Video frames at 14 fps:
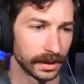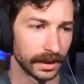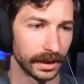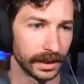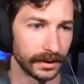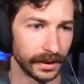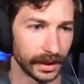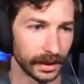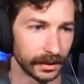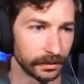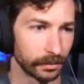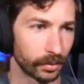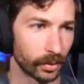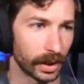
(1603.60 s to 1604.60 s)
in the
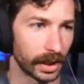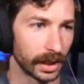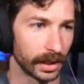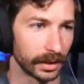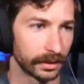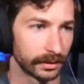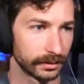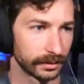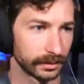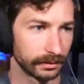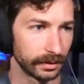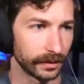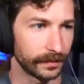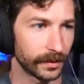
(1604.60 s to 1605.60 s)
pla,
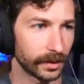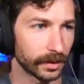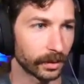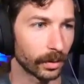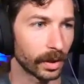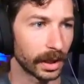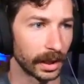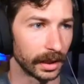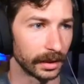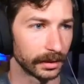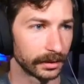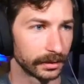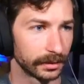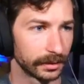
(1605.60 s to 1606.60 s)
the fogwa,
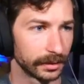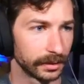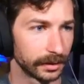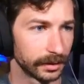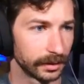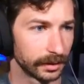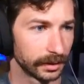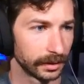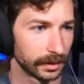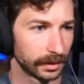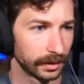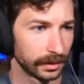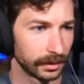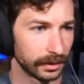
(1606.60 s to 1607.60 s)

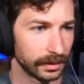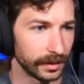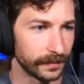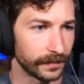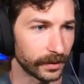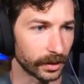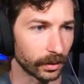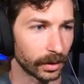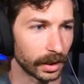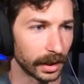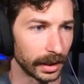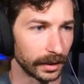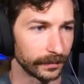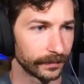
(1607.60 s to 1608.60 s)
the
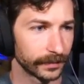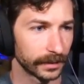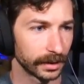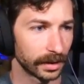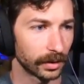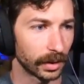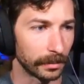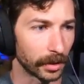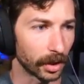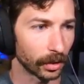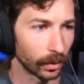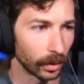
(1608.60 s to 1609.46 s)
fogwa. Oh, I'm owo.